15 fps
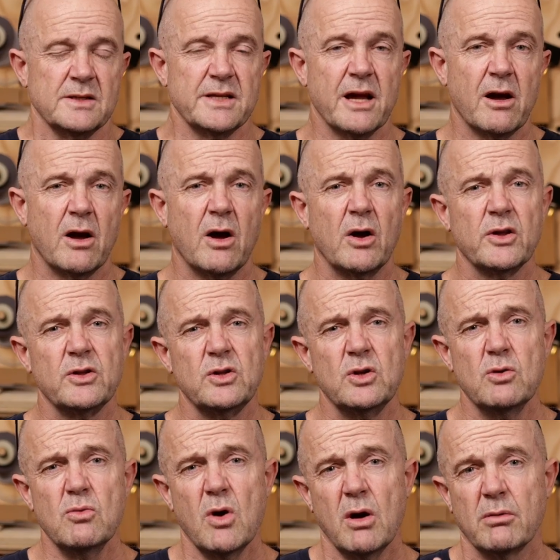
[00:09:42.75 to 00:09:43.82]
Now I
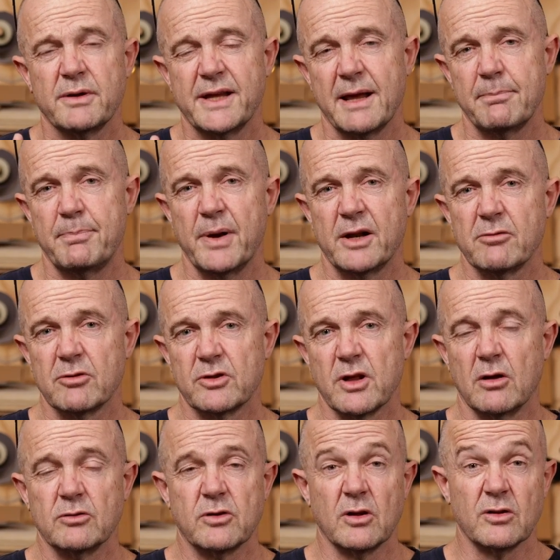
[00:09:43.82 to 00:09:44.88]
knew I would get better
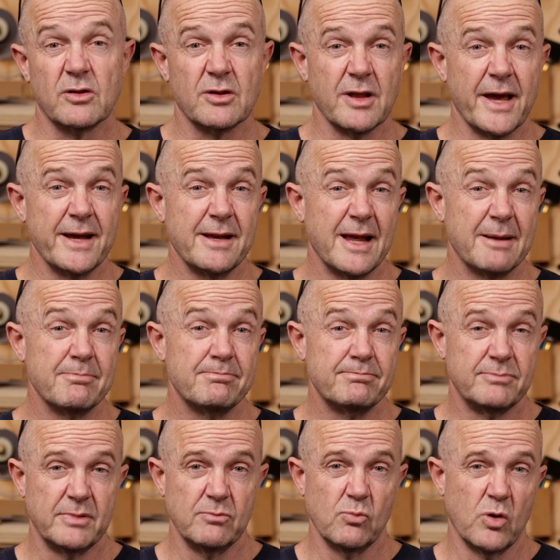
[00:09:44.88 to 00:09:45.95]
results on slate, and
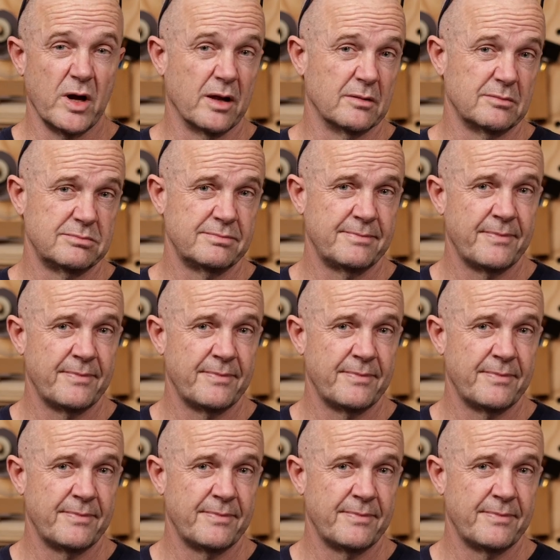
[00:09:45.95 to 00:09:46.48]
well,